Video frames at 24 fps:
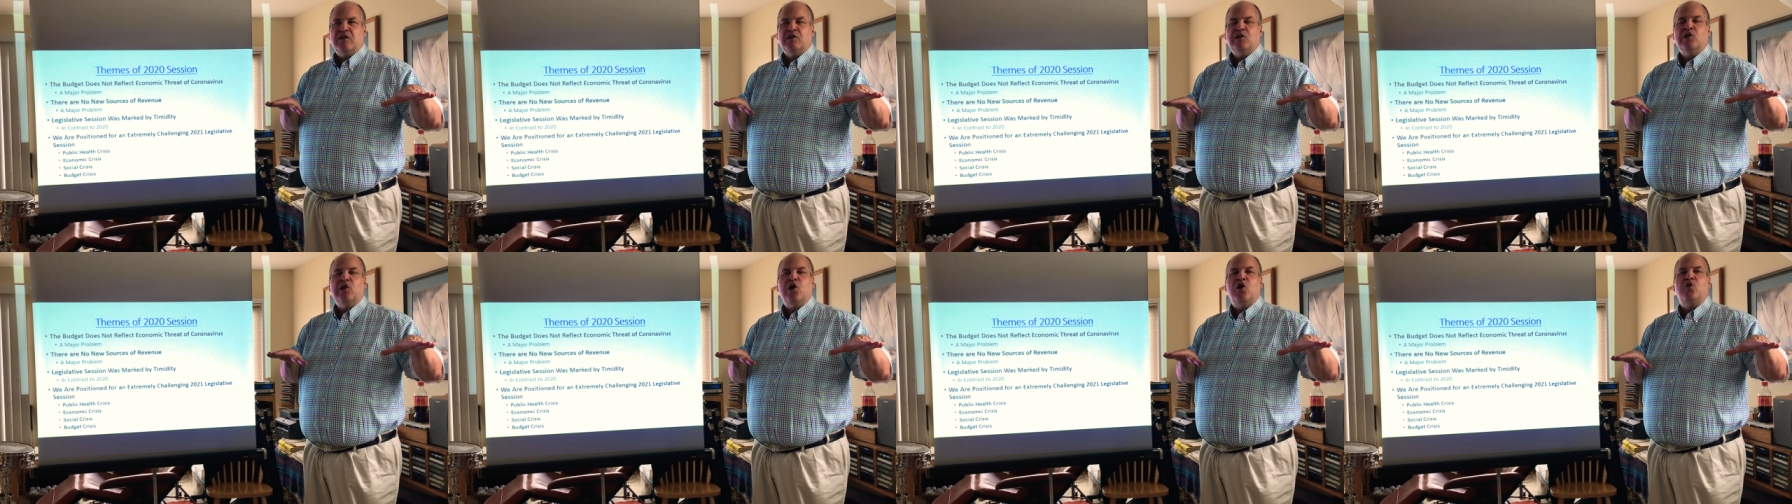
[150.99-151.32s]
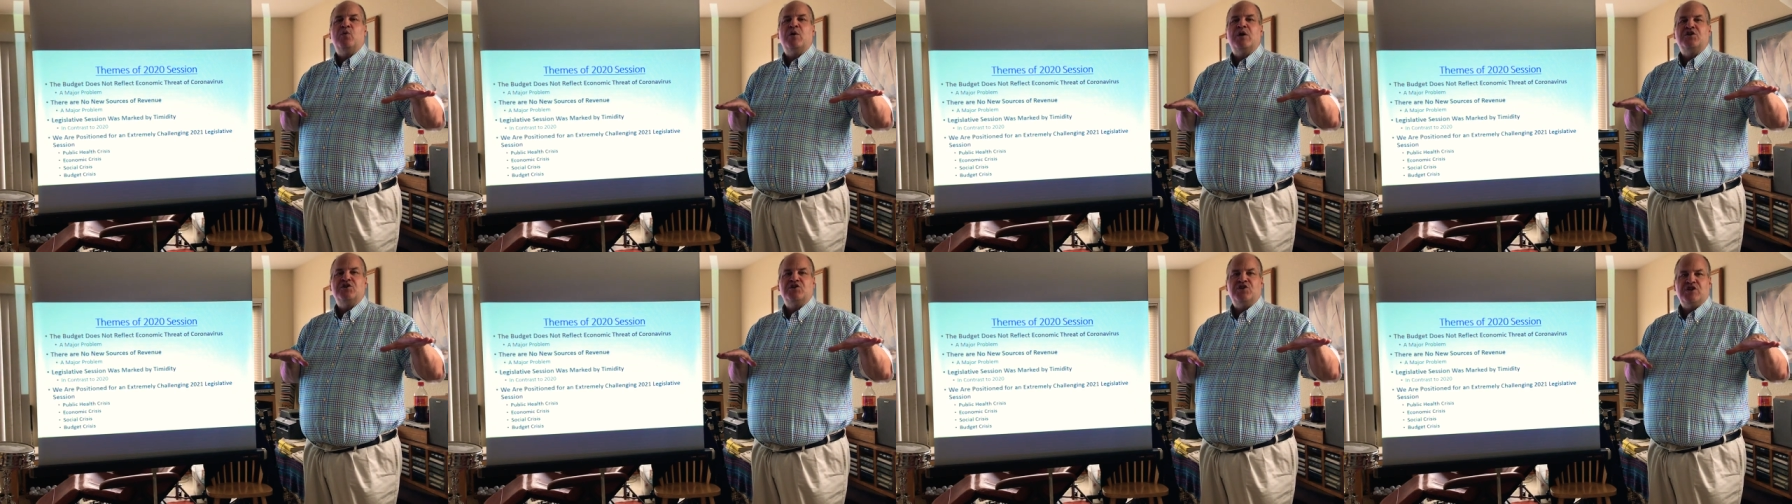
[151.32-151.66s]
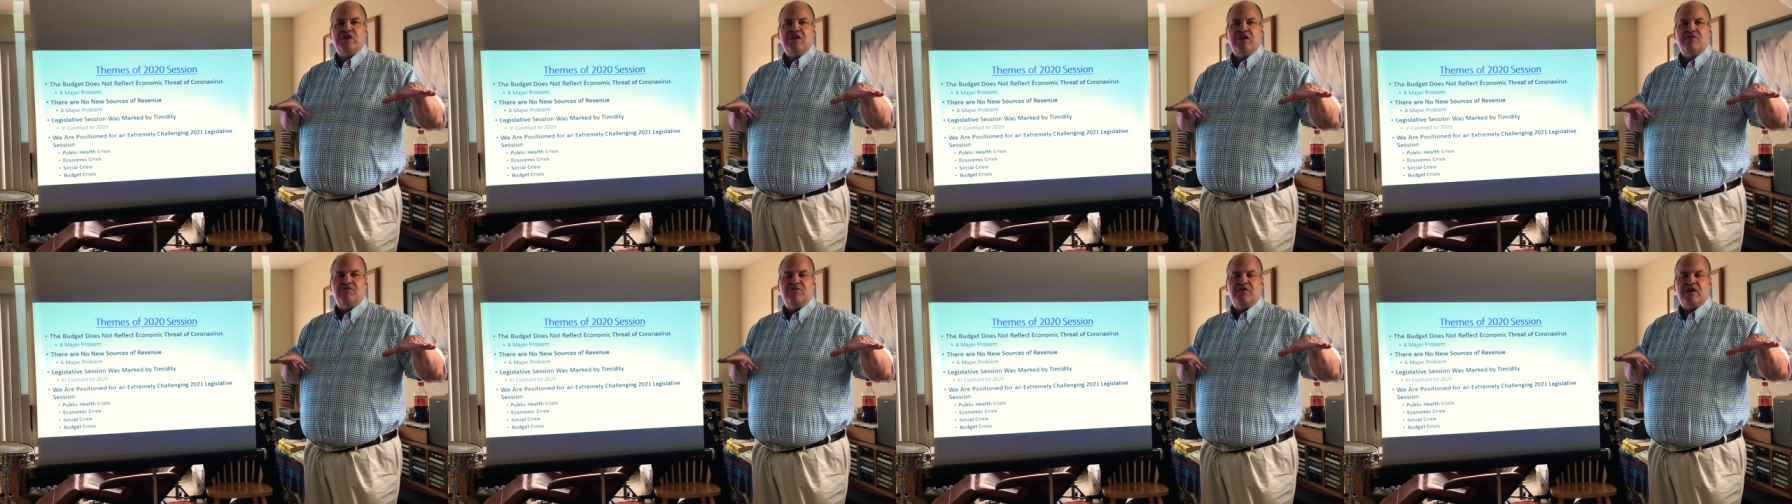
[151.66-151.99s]

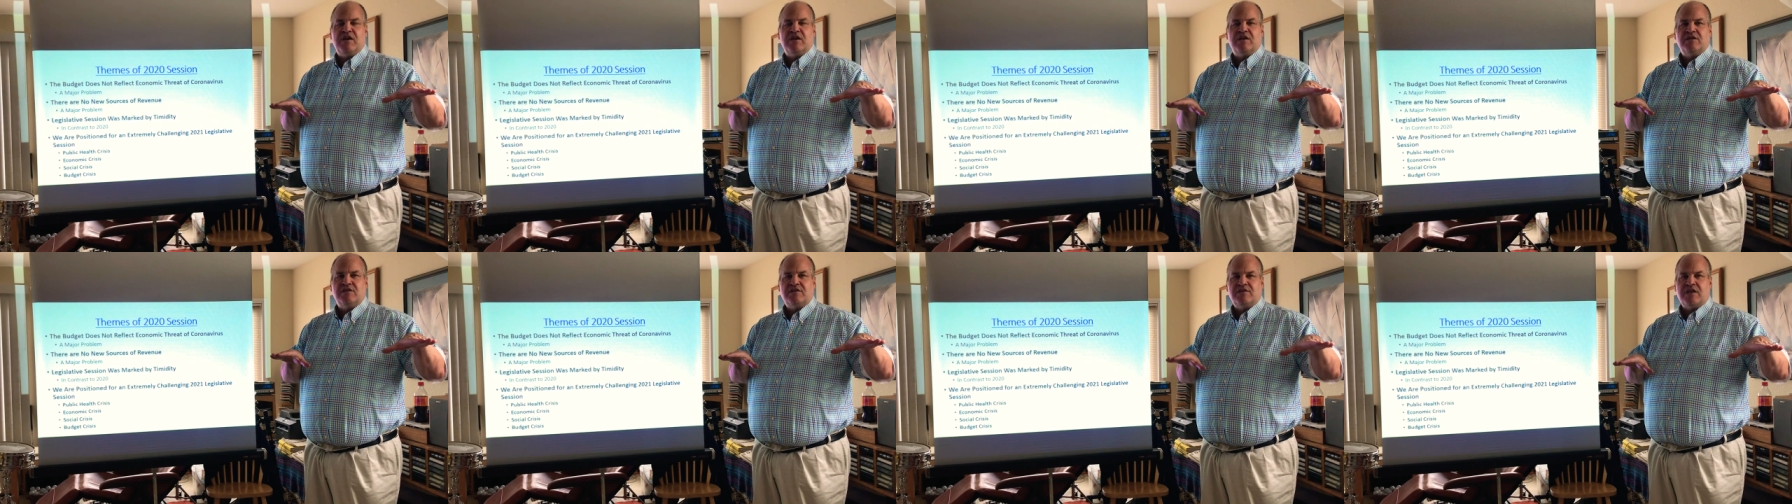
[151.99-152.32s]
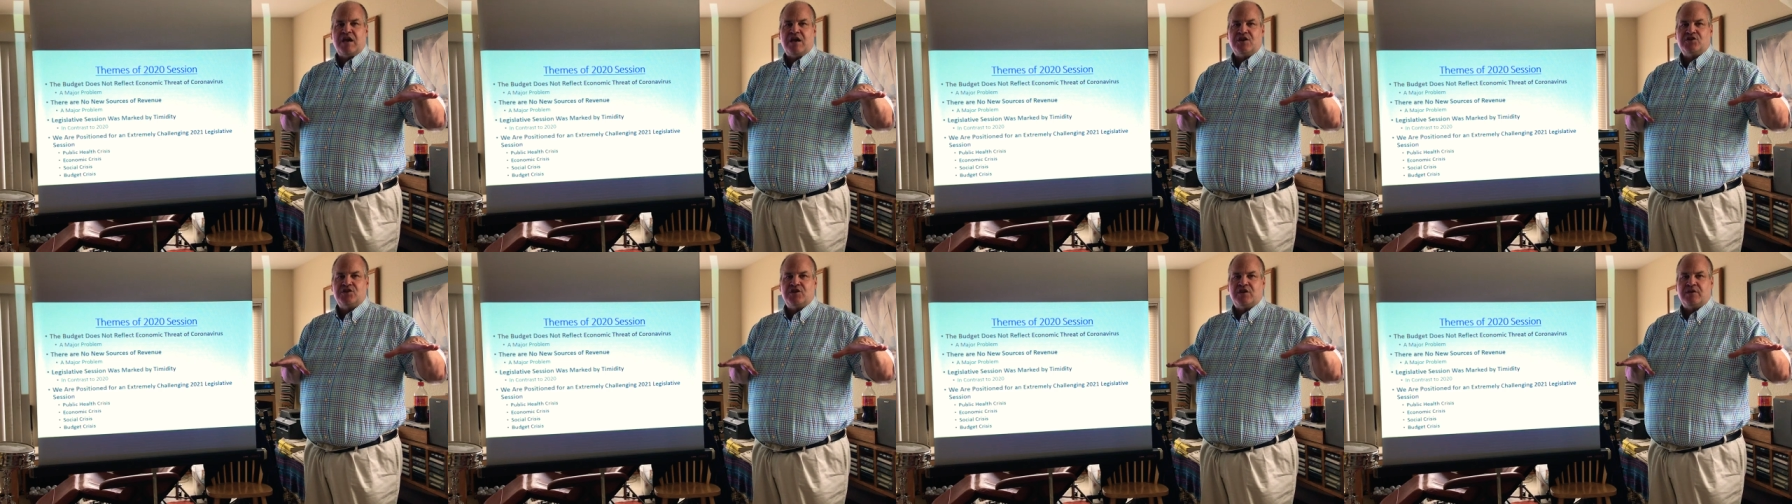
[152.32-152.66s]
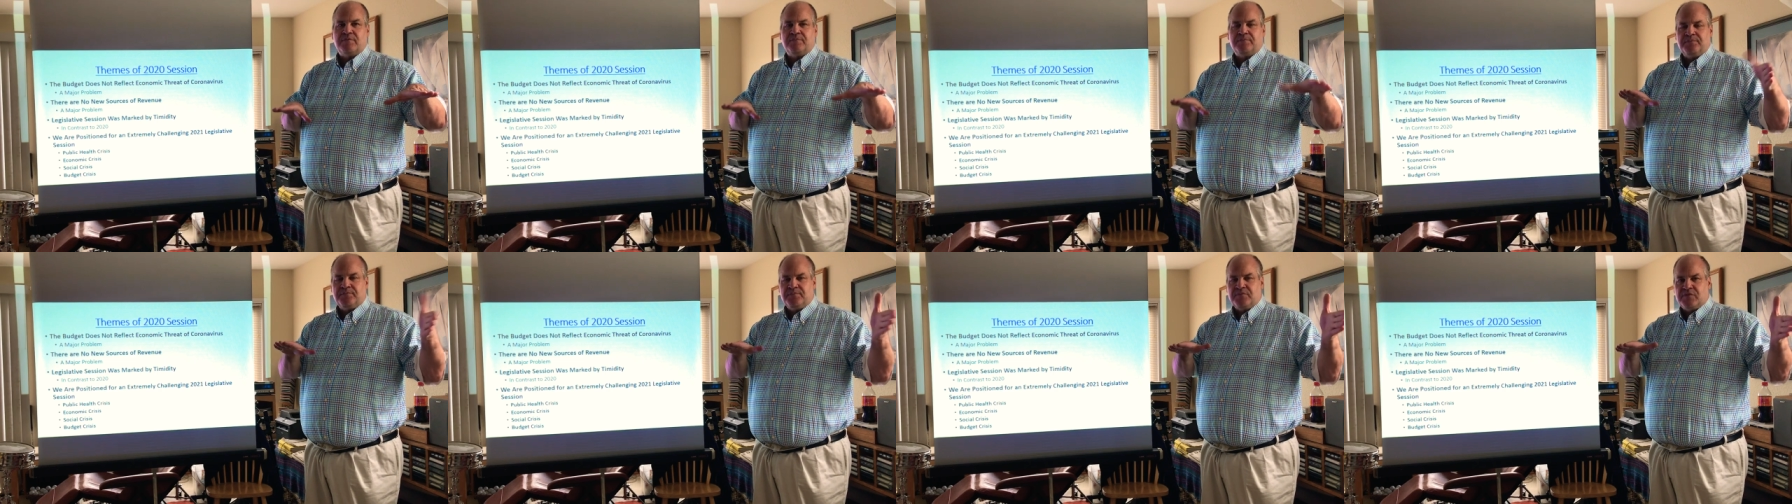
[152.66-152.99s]
low-achieving session,
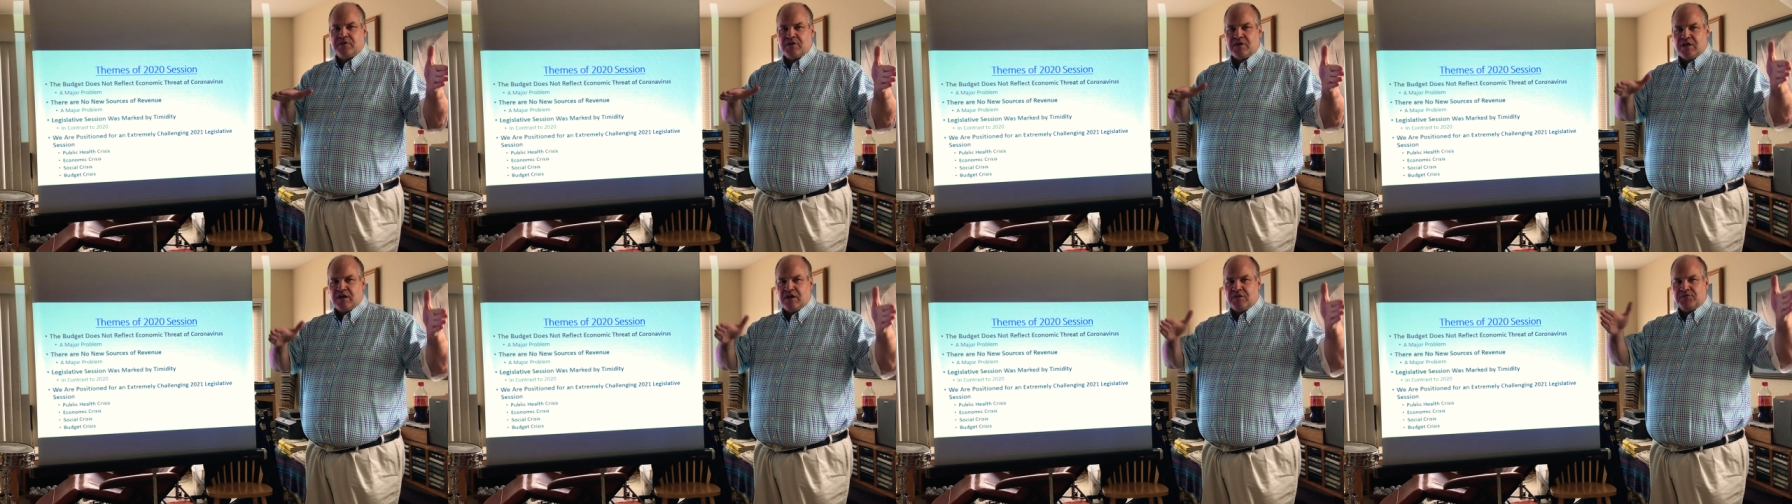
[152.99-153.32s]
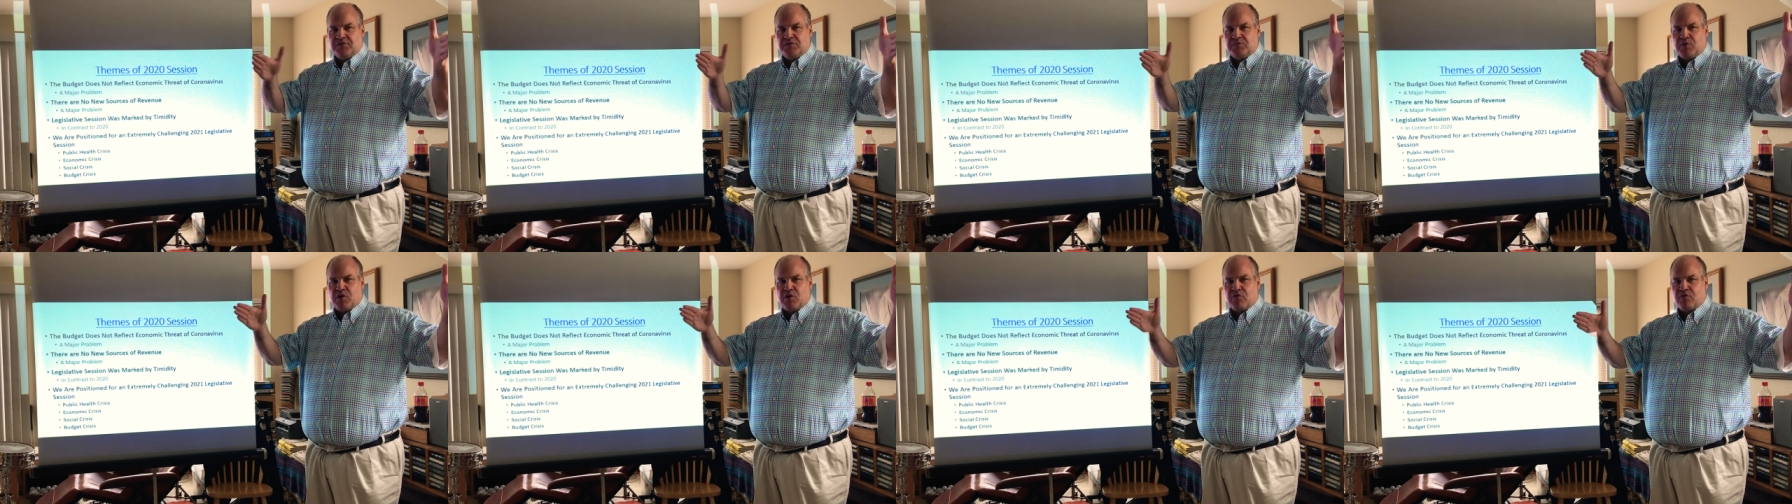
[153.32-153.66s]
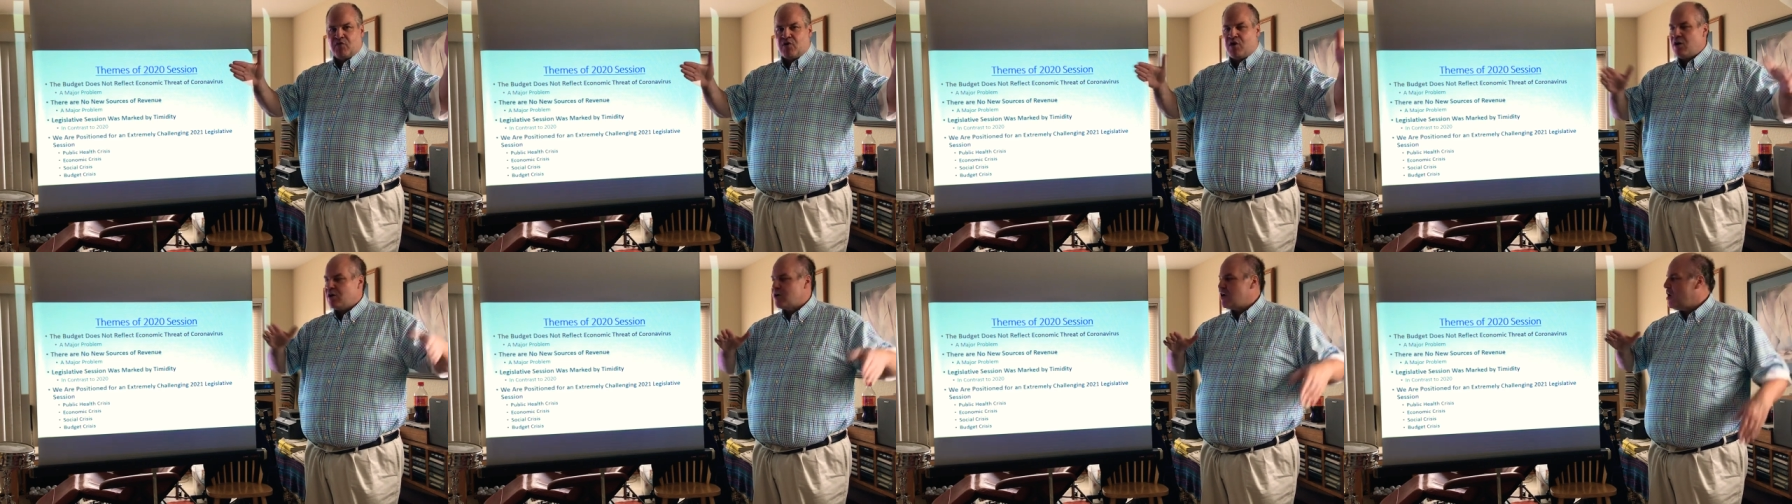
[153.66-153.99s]
to give some
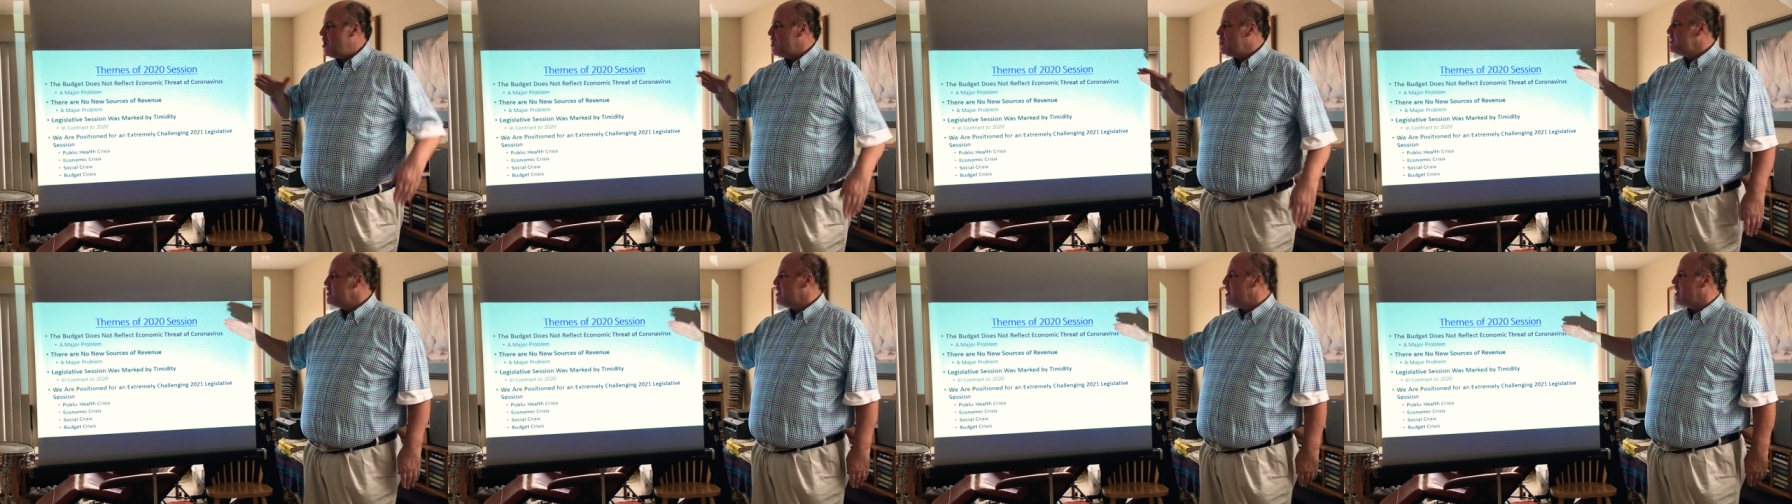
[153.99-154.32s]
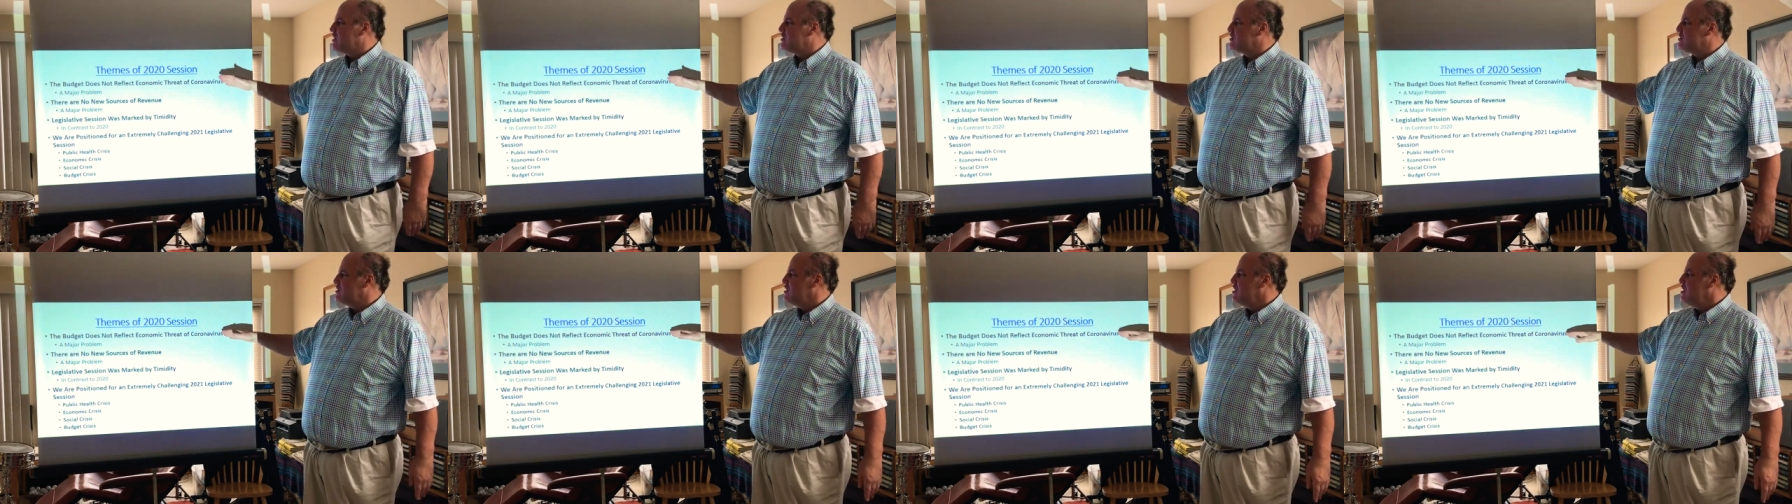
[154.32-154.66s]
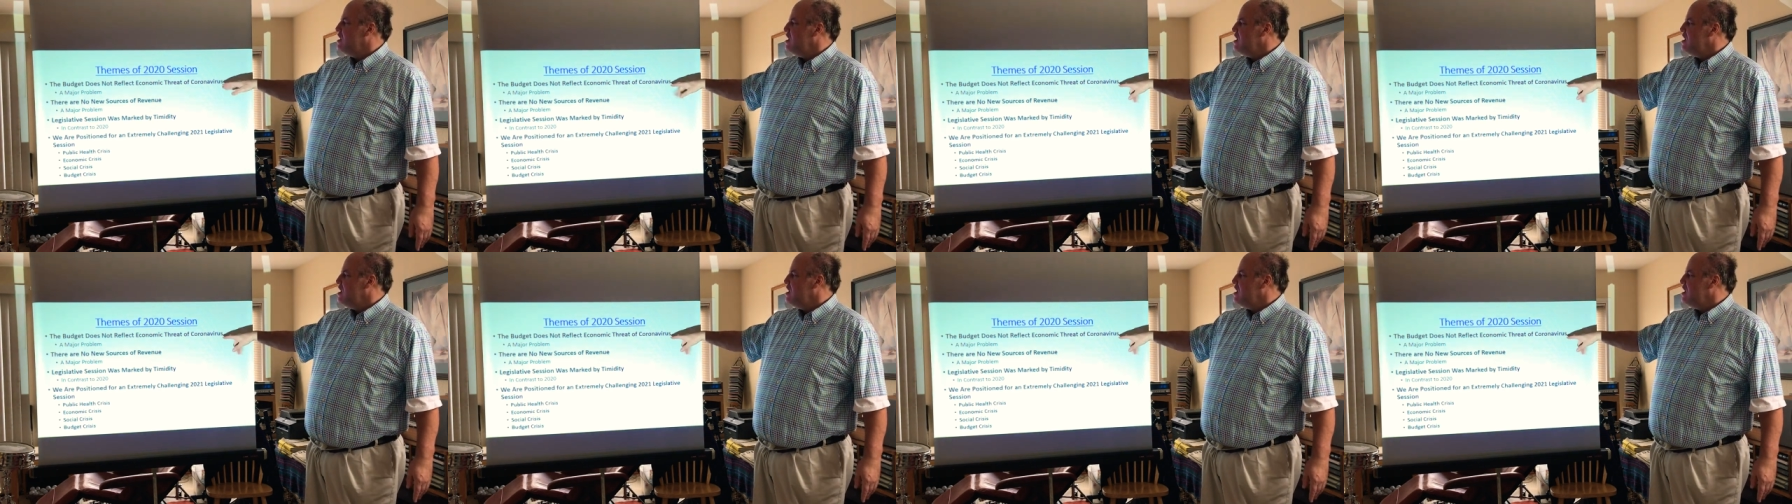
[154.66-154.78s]
overall context.